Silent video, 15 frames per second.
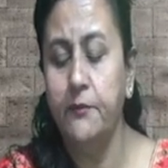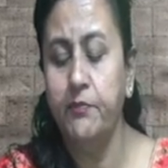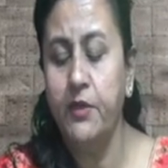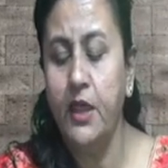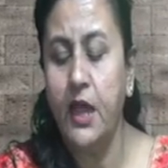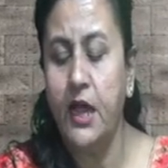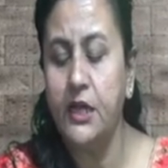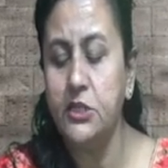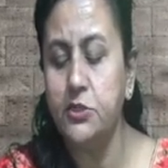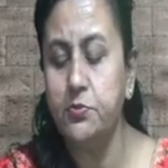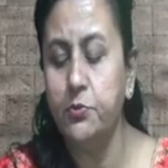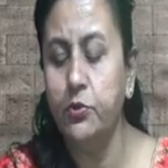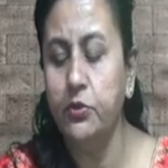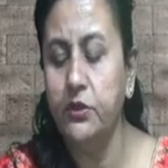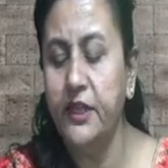are
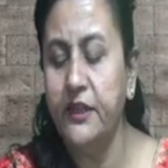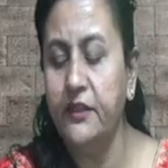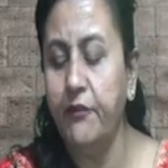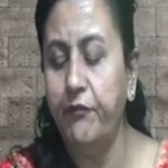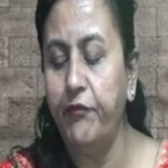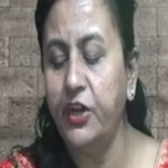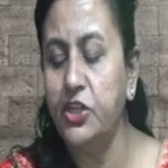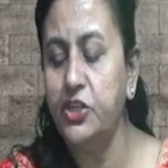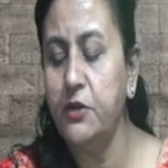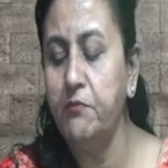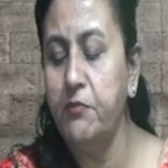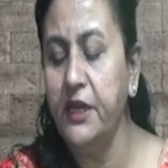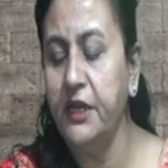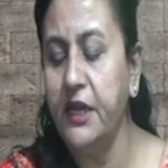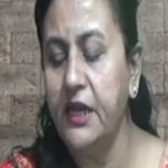smooth, then the friction
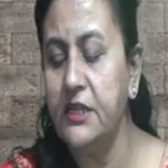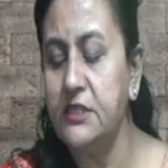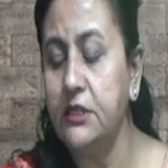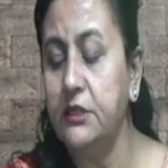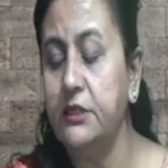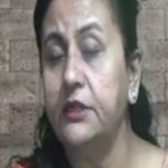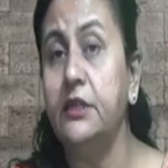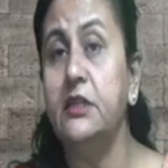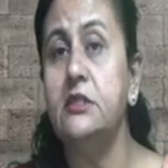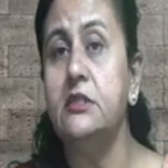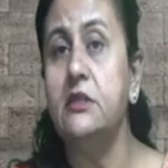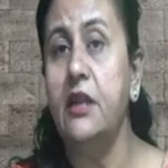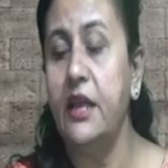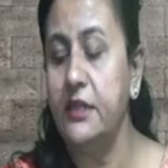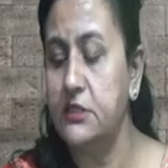being exerted is
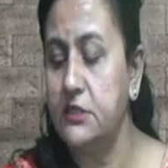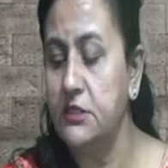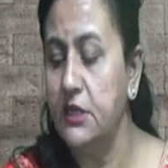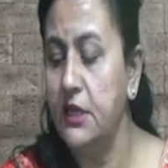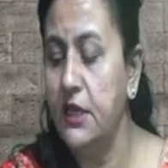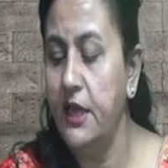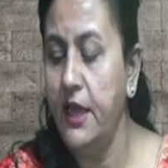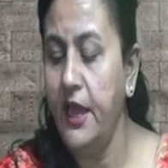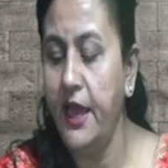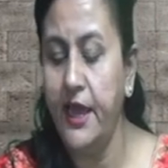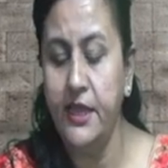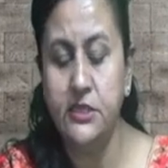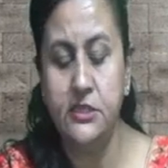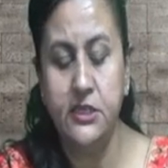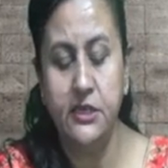less.
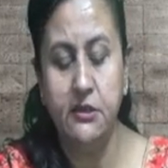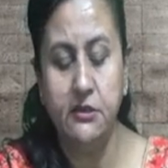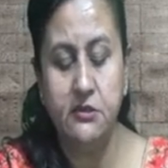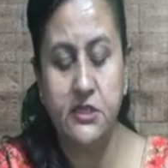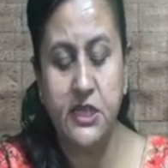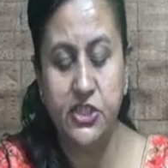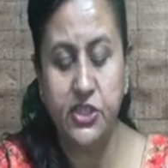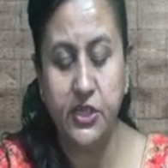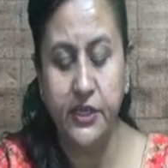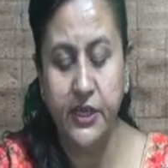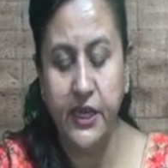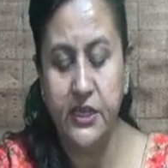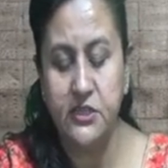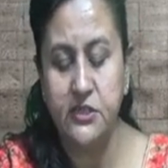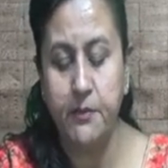Hence, in such a
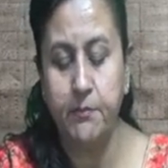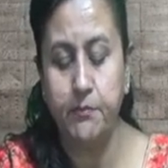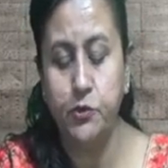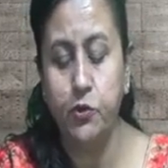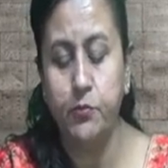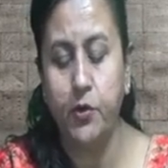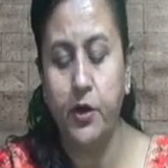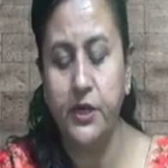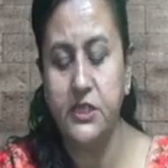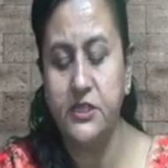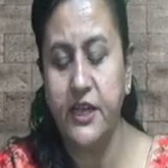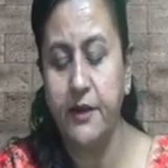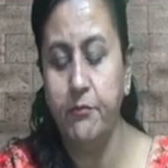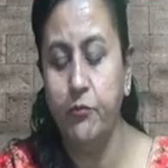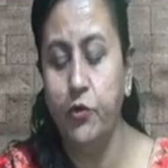case, the two bodies
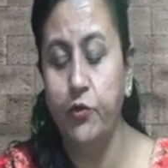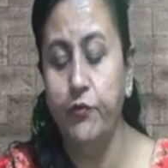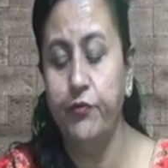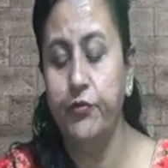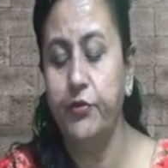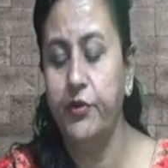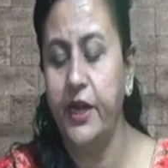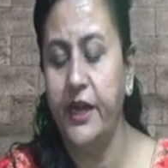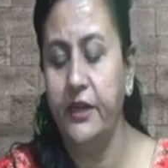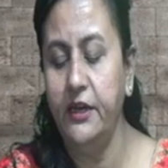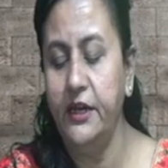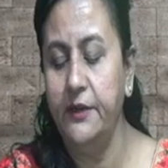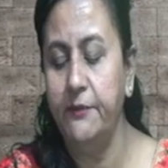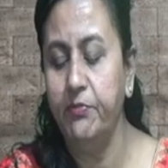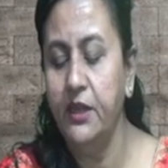can move
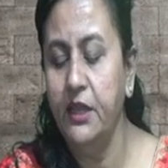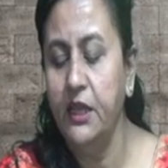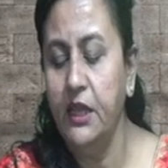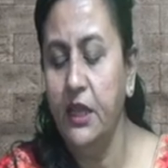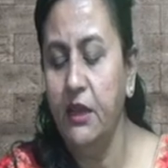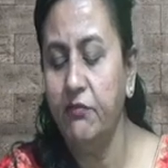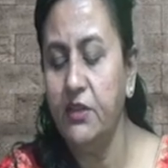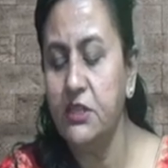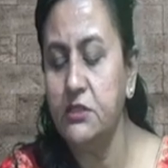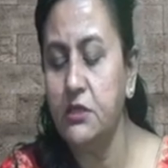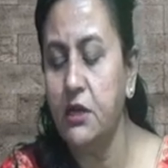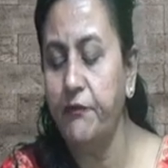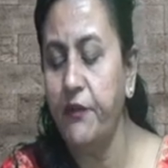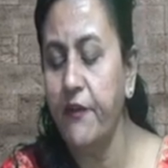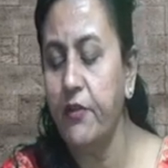readily. If the
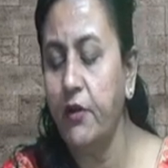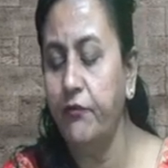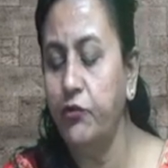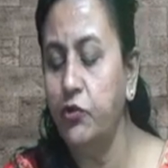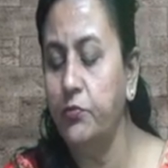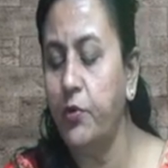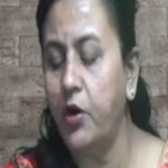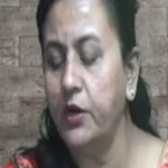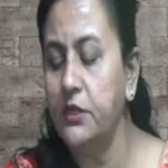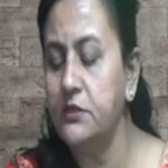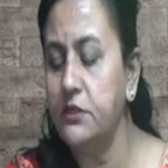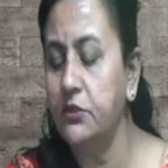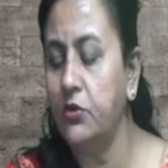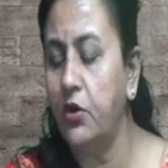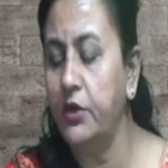surface of two bodies
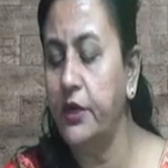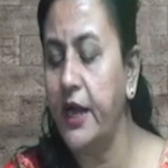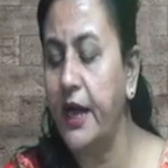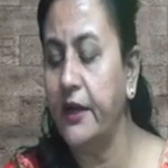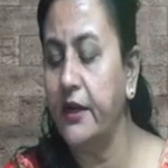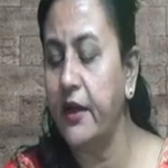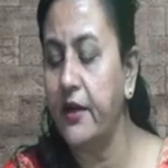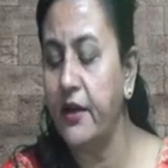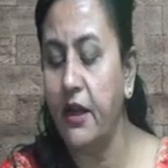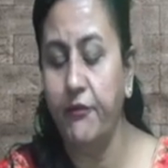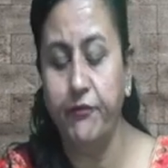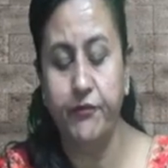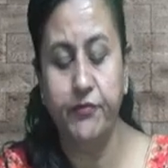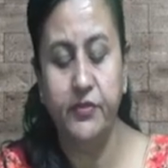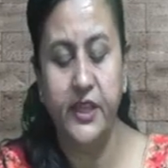in contact are
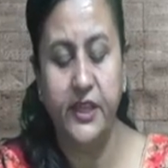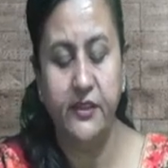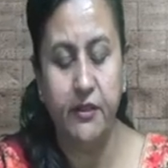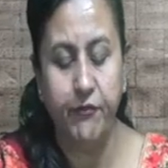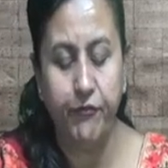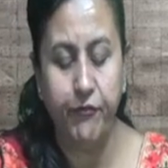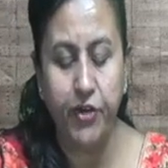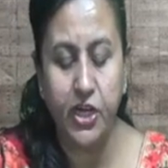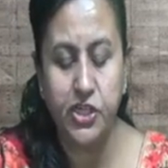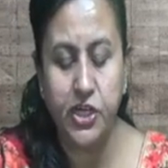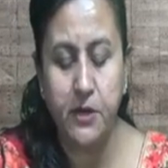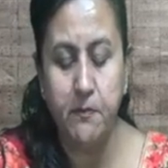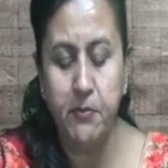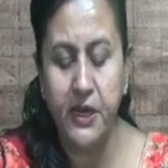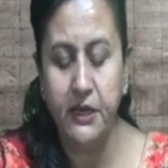rough, then the
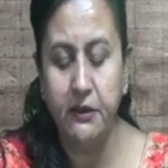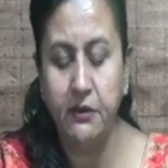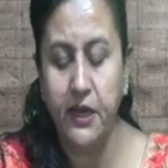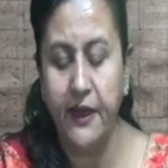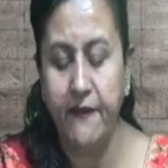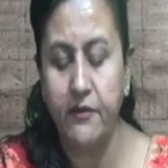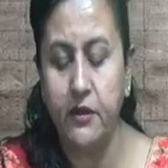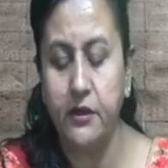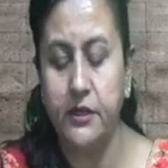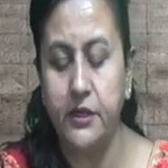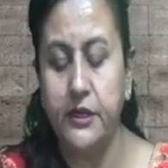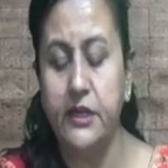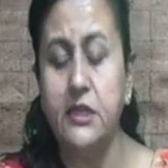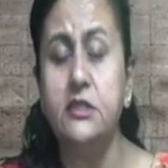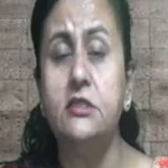friction being
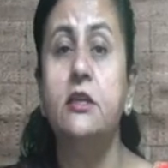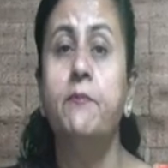exerted is